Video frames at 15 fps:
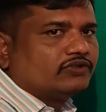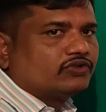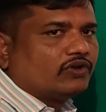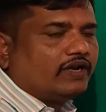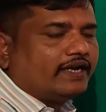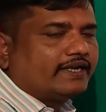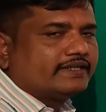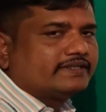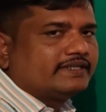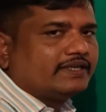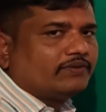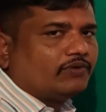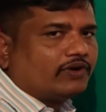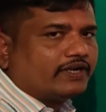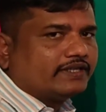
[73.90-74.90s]
So let us
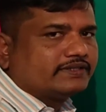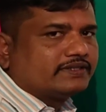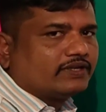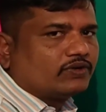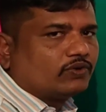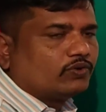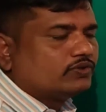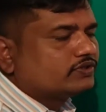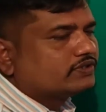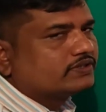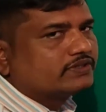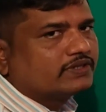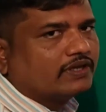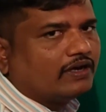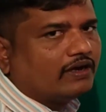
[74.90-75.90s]
see what is the
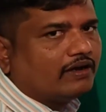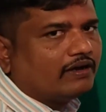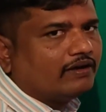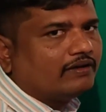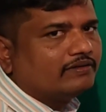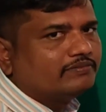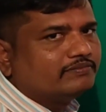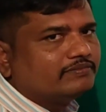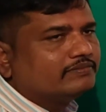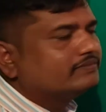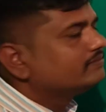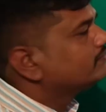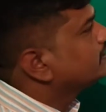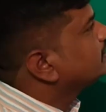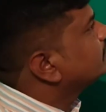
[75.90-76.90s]
Rolle's
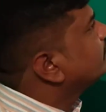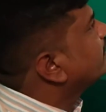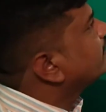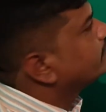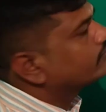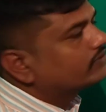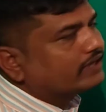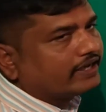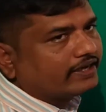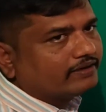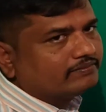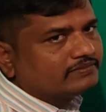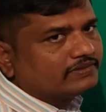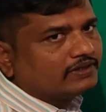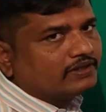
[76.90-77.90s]
mean value
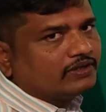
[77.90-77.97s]
theorem.